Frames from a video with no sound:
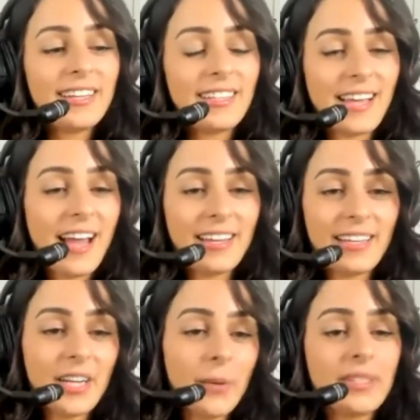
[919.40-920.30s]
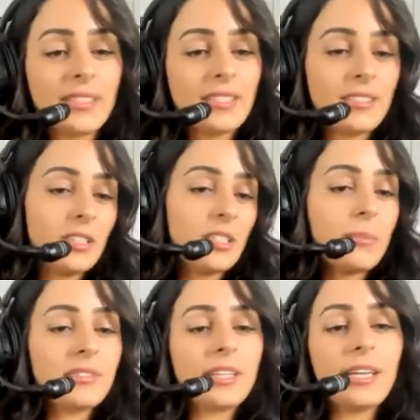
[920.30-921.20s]
that you know it's it's it's
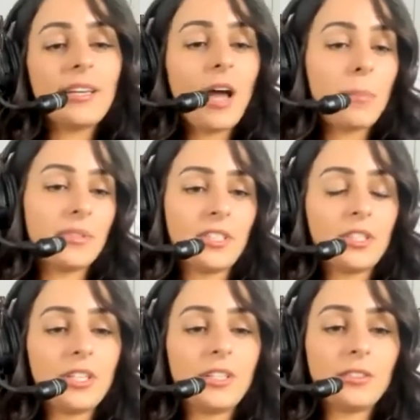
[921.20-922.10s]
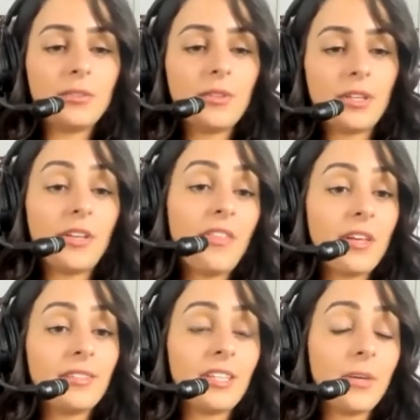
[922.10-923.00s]
almost like in opposition to the good
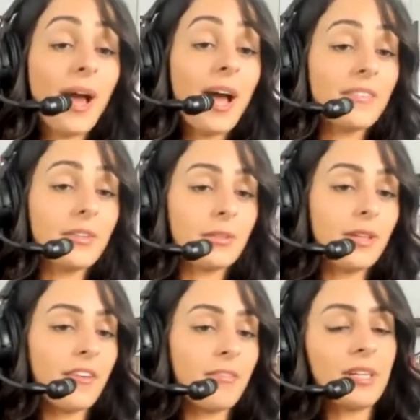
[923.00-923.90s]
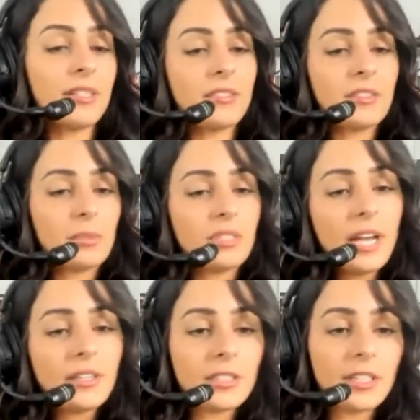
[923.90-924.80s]
things that you have in your life because it's a
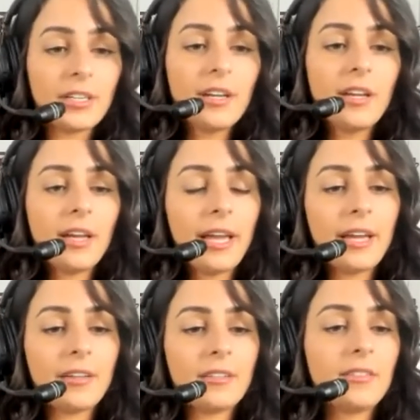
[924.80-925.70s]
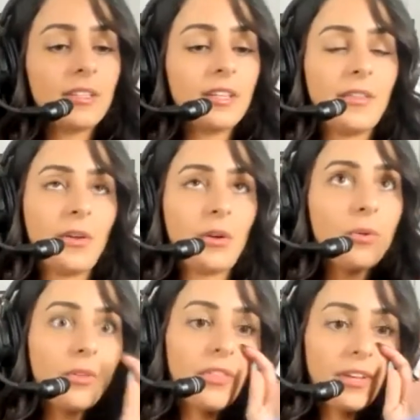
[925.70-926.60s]
protector mm-hmm. and the the
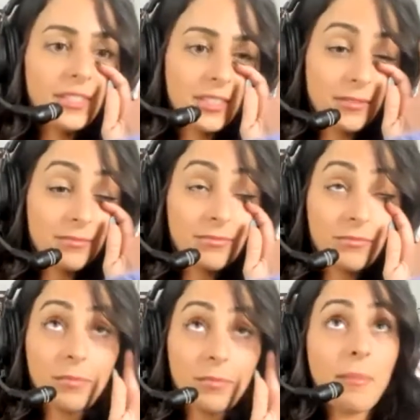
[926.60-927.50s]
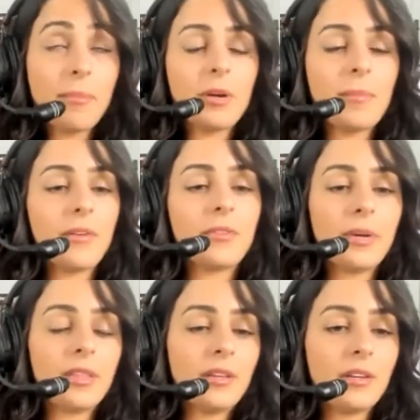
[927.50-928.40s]
cool thing to remember about the way
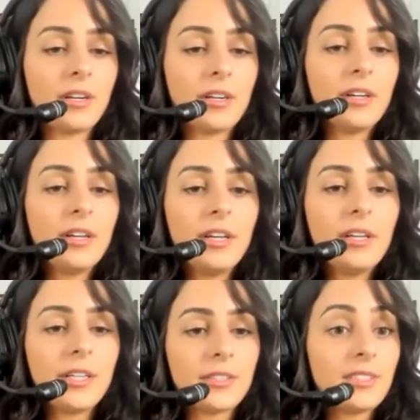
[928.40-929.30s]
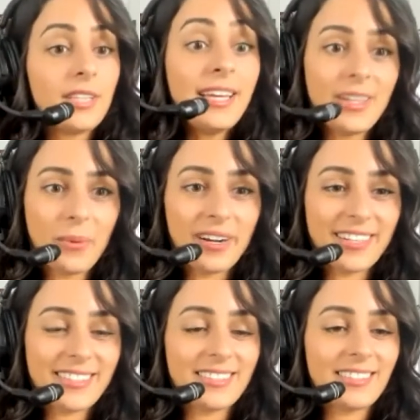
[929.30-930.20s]
that your your psyche
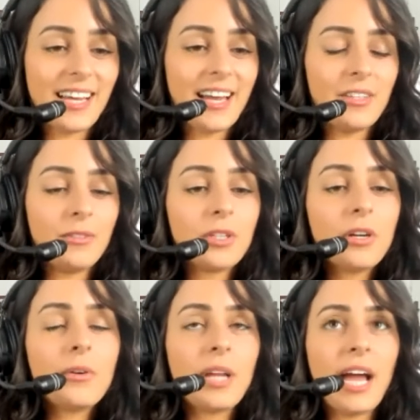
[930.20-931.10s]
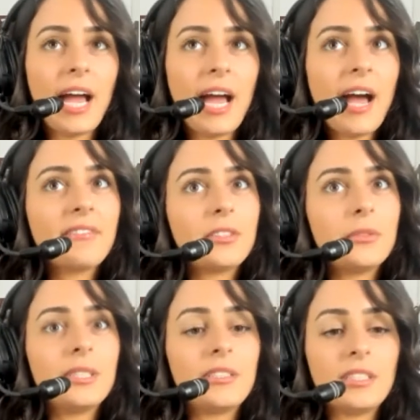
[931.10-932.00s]
works is mm-hmm. that mm-hmm. you don't have to
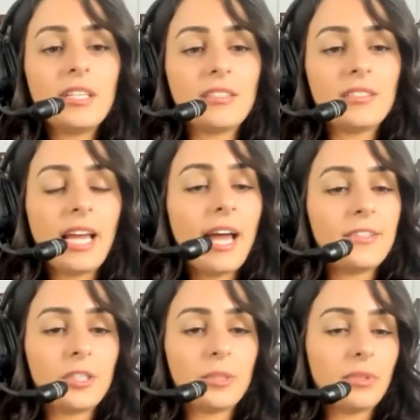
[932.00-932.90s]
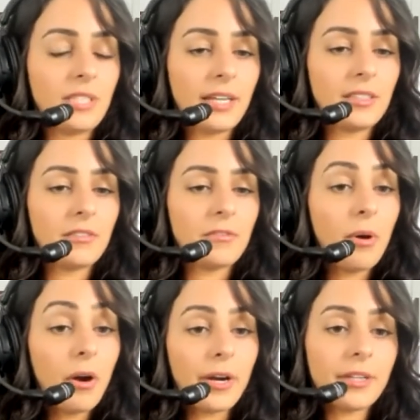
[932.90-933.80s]
exist as your protective
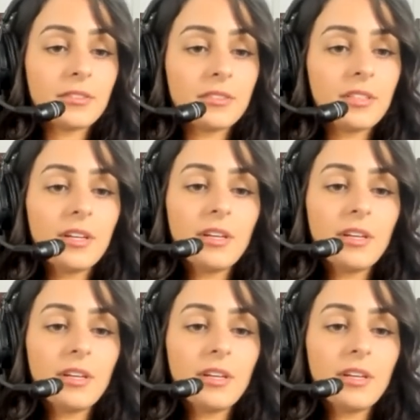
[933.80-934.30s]
parts